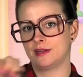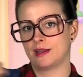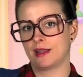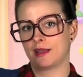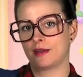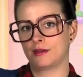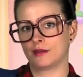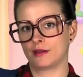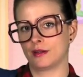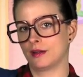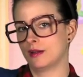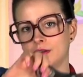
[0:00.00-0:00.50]
I
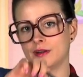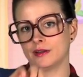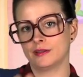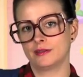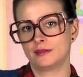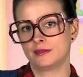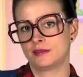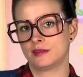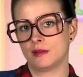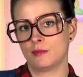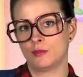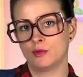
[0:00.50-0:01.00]
could have cut
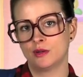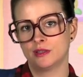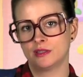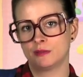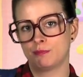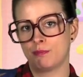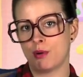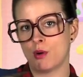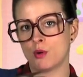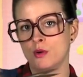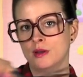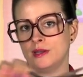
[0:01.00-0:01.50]
someone's
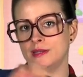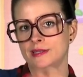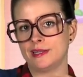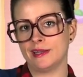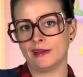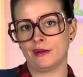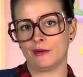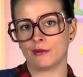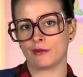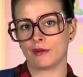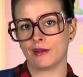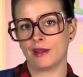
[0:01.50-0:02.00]

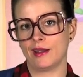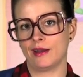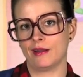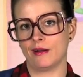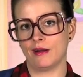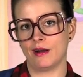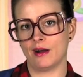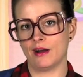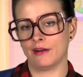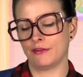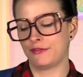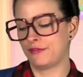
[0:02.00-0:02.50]
ponytail right
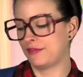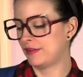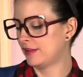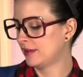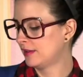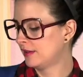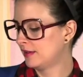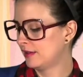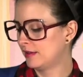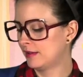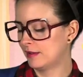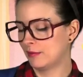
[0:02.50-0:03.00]
off.
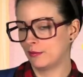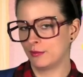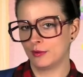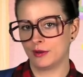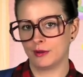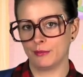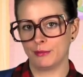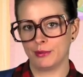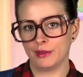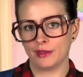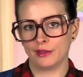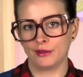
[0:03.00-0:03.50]
Wouldn't
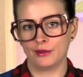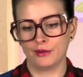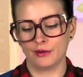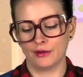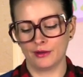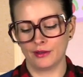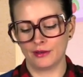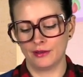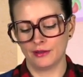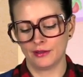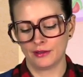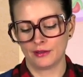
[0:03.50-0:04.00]
have been
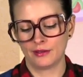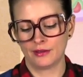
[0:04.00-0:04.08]
good.